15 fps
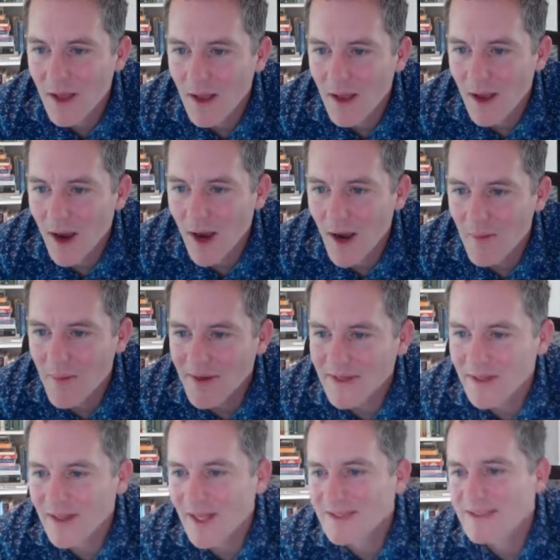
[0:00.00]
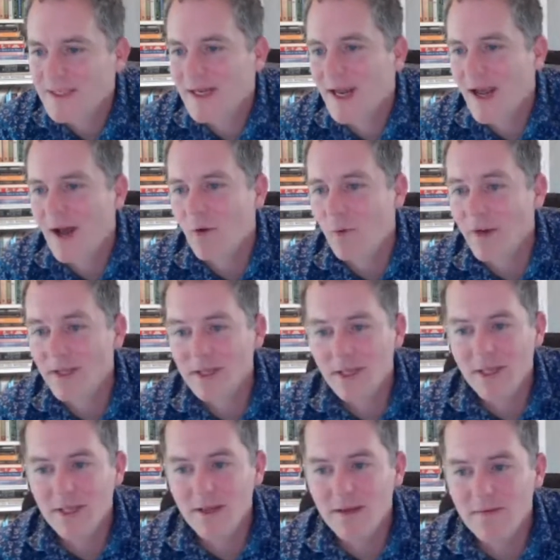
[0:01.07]
And Deless, yeah, we
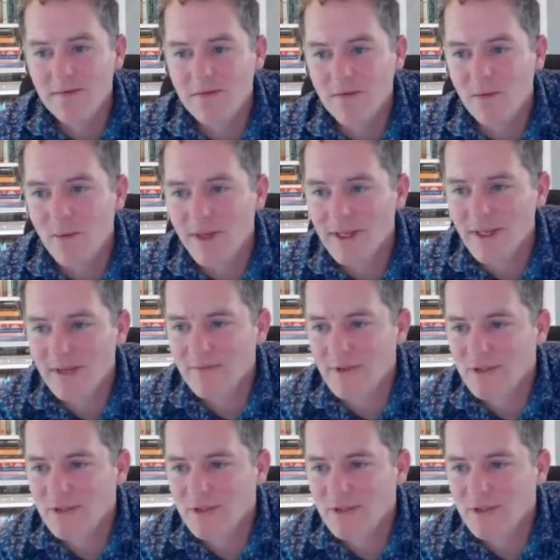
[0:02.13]
leave